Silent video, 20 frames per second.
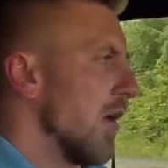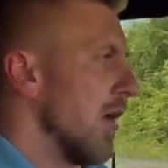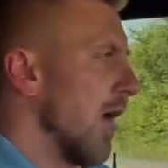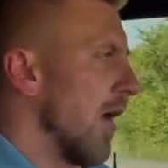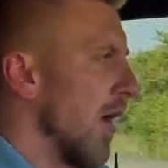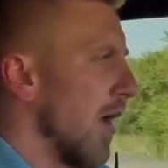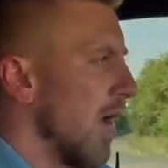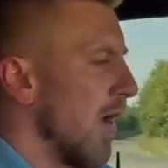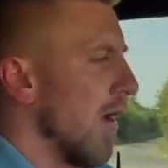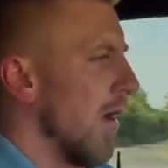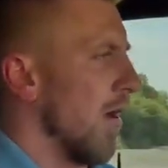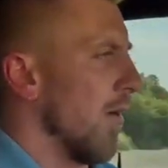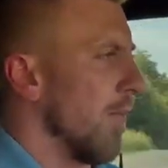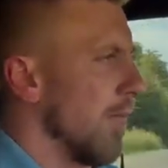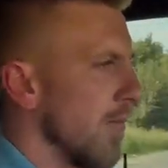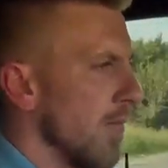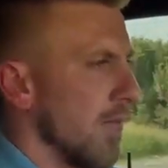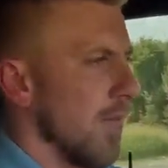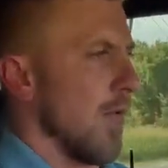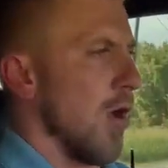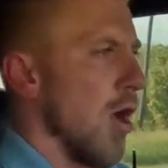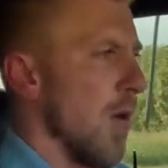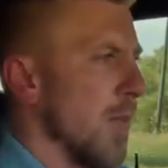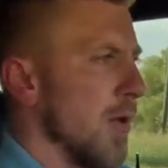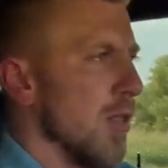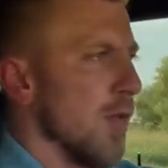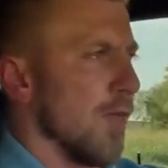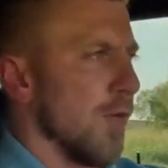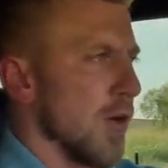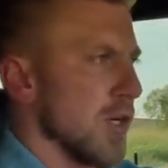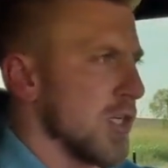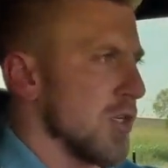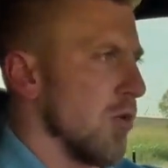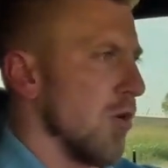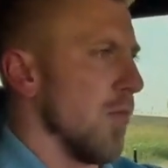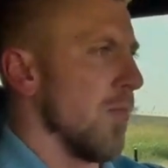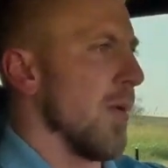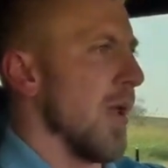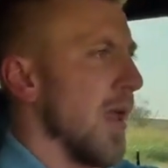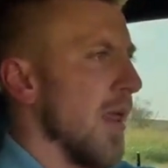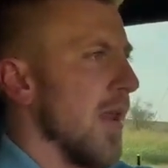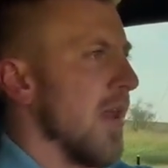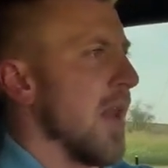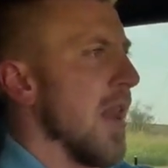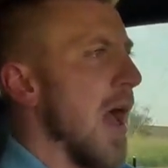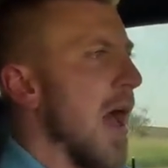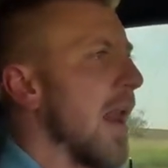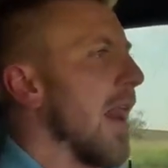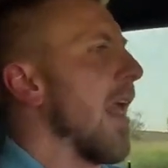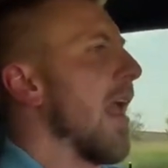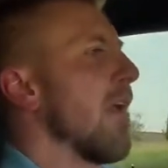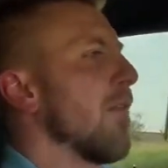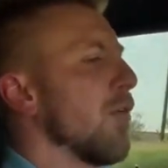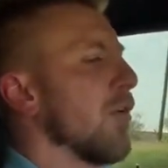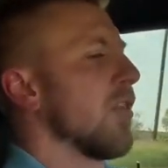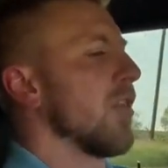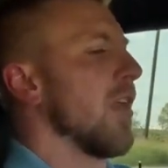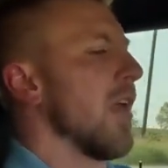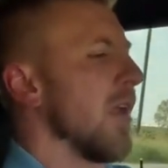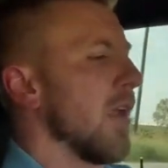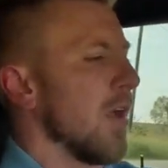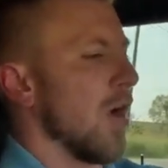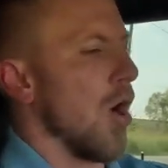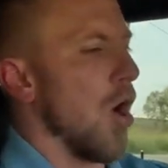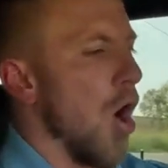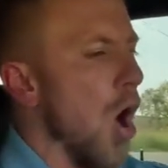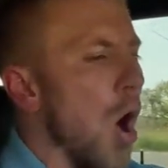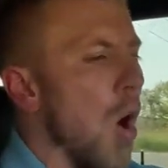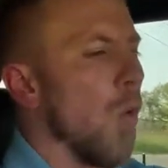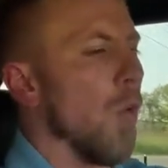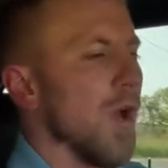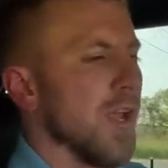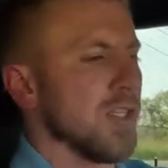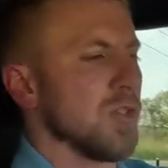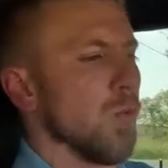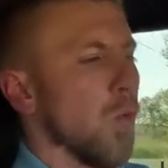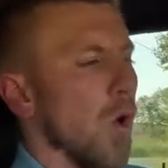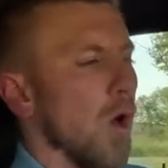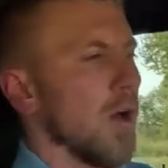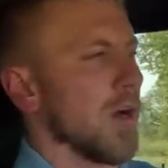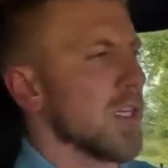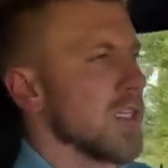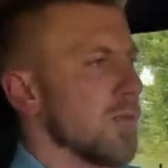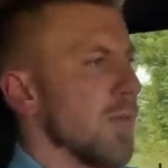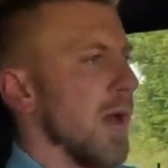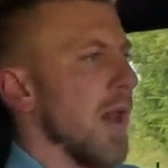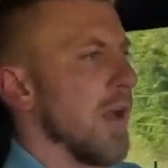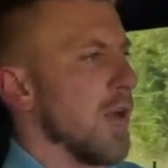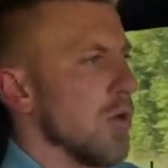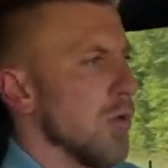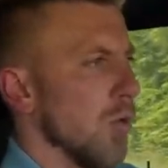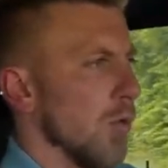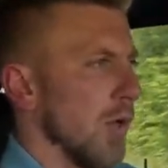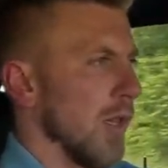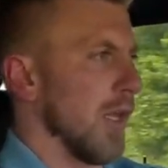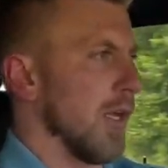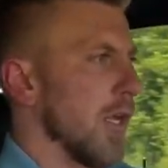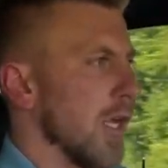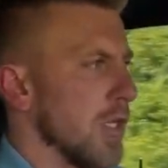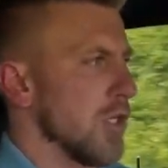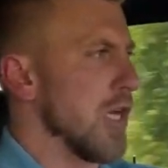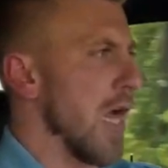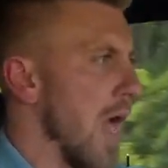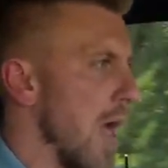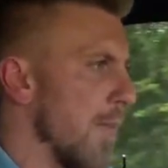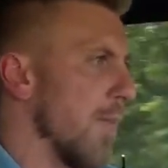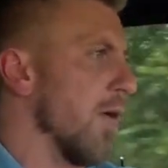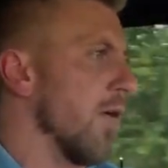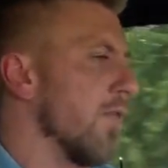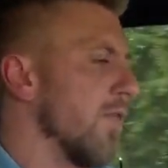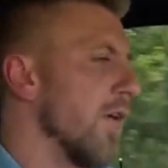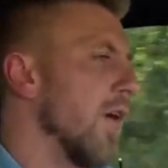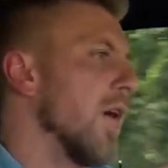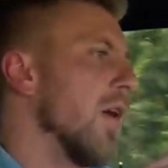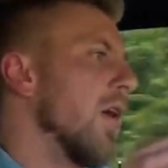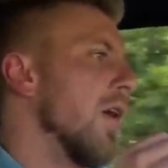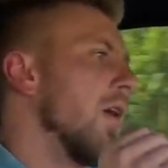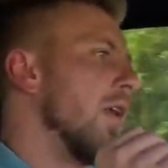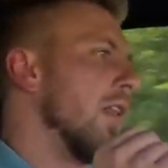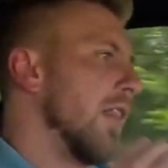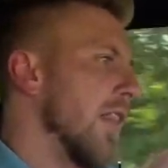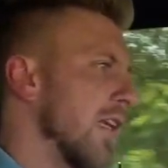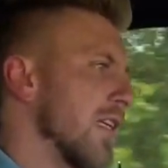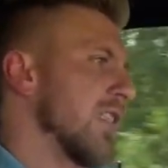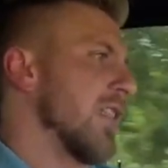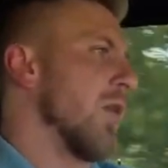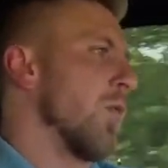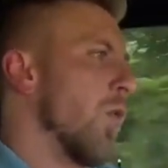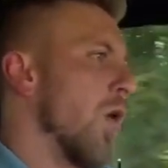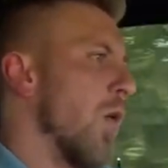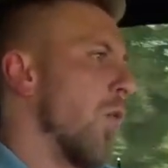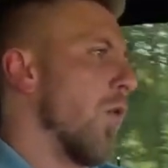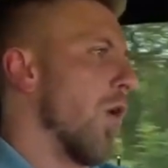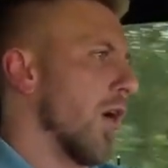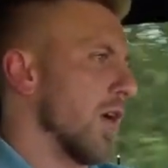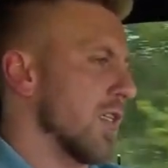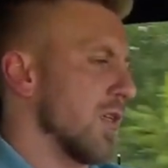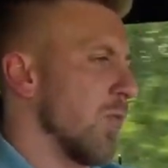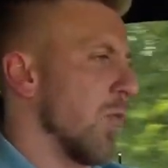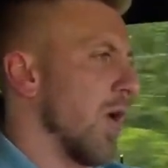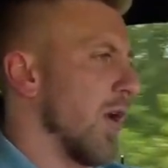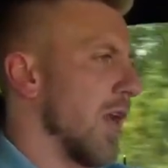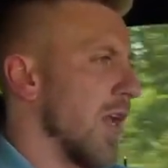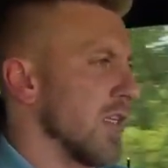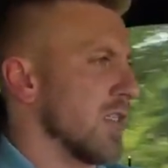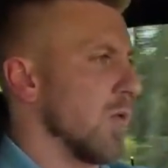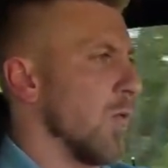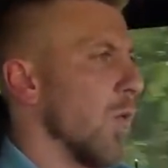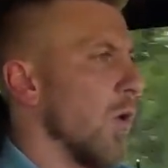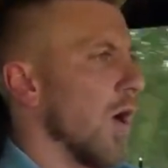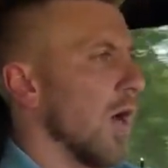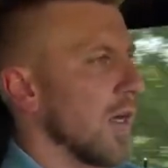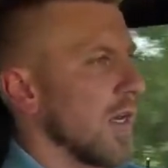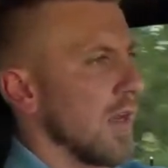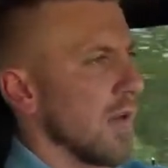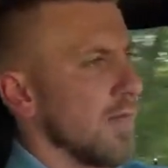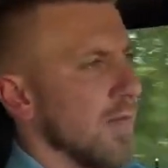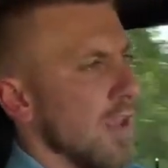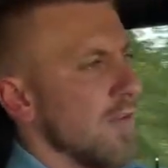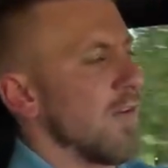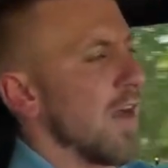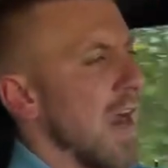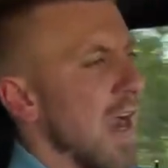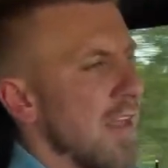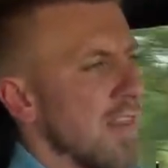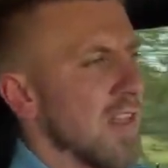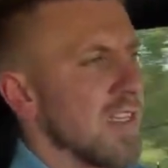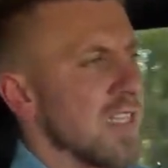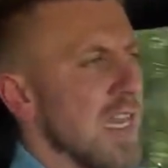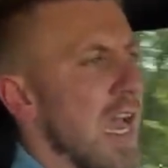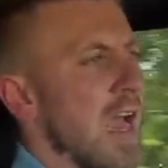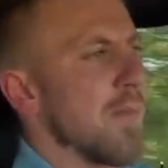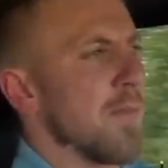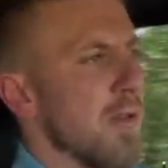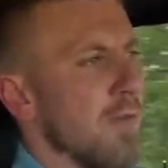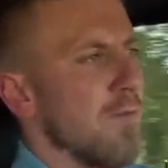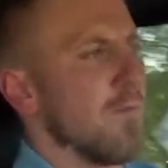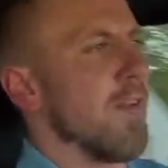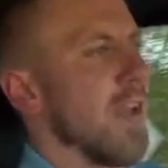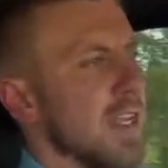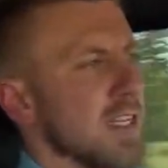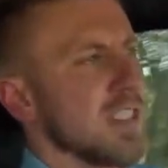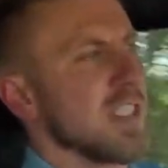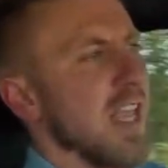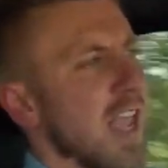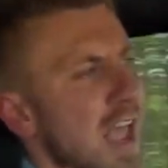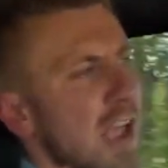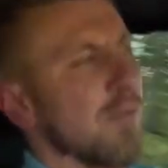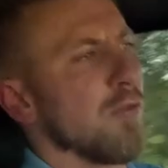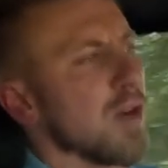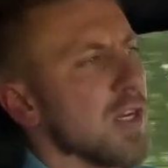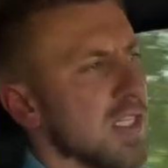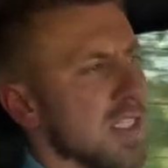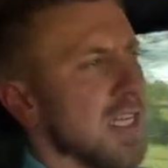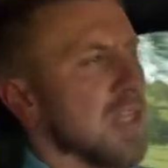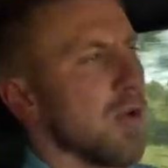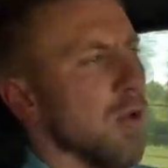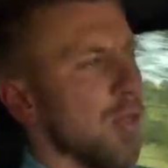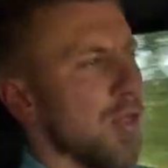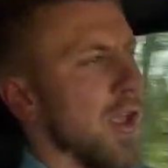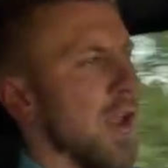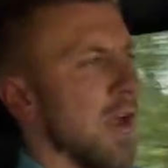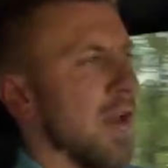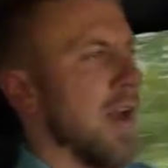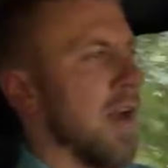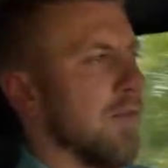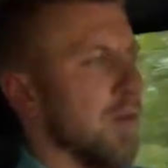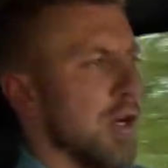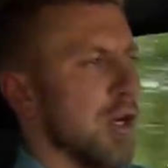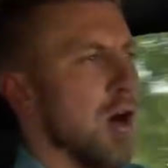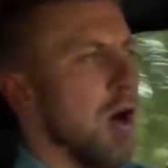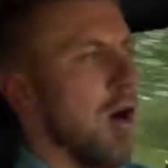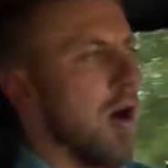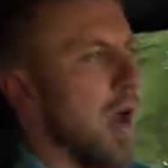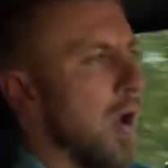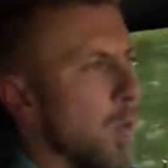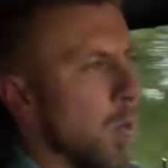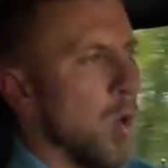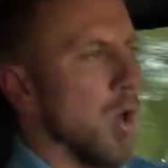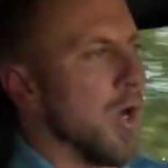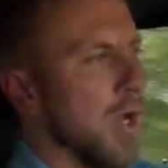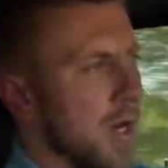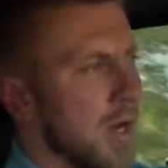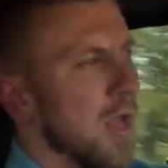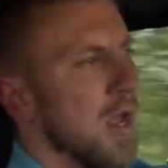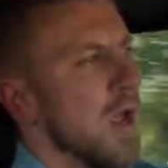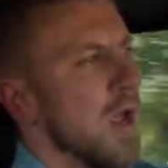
I'll be the first to admit not everything always works, but I do a really good job of listing what works and what doesn't work. If I had the time to fix every single thing on every car, I would.